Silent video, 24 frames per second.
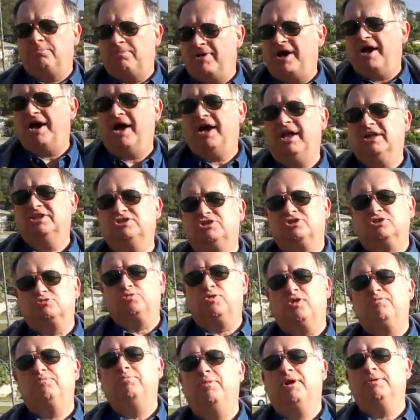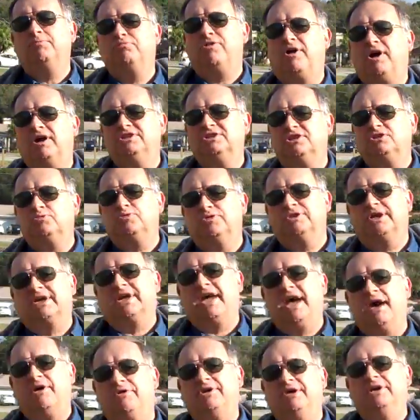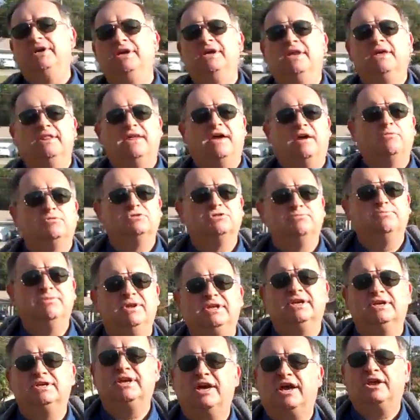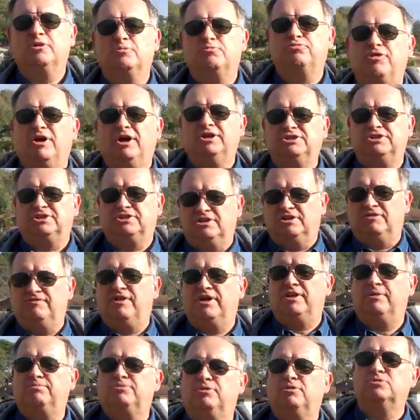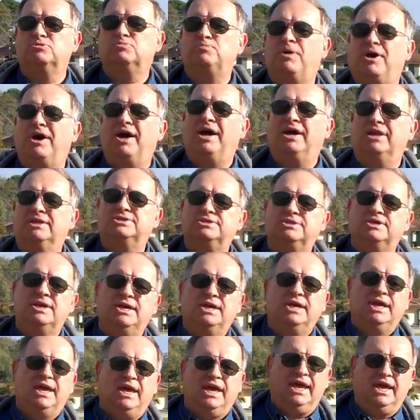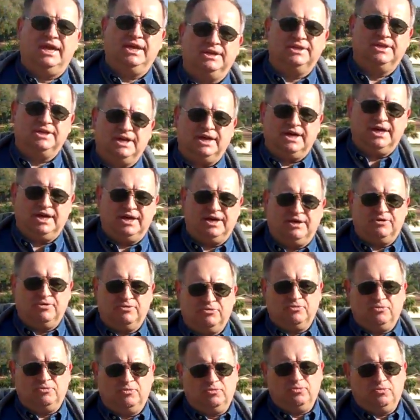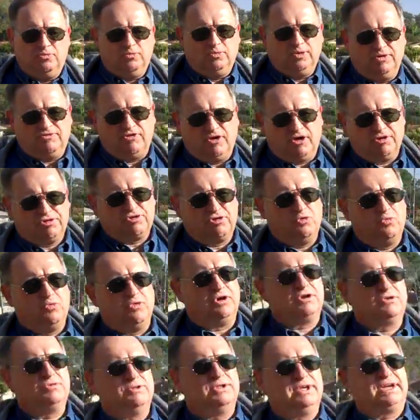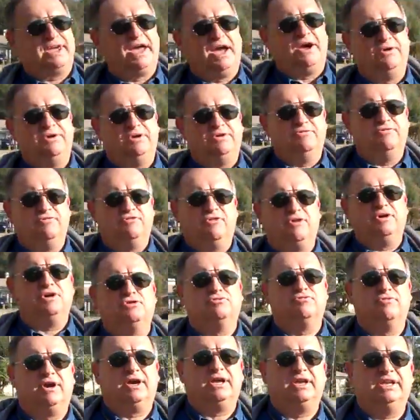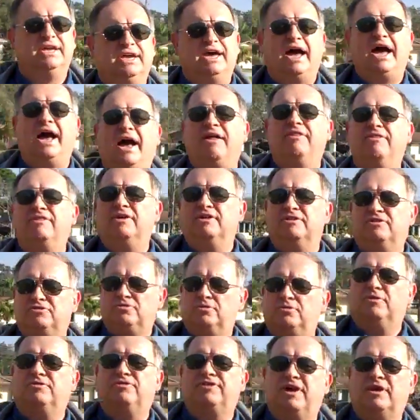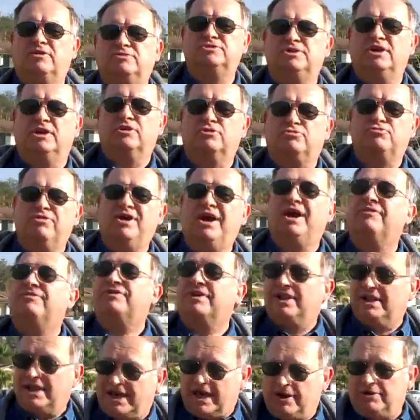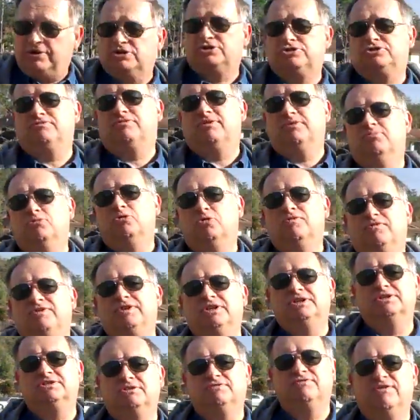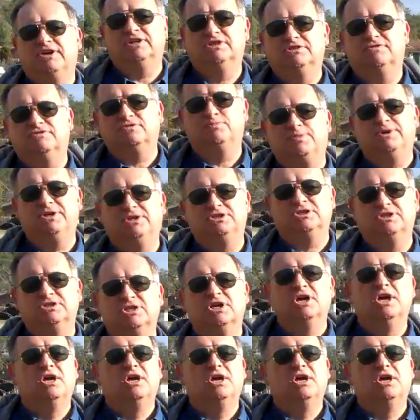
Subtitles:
the ponds, the Swift Mud project with the county. That was $1 million project to develop those ponds. And we've also worked with the county very directly on the $200,000 grant that allowed us to remove these invasive species,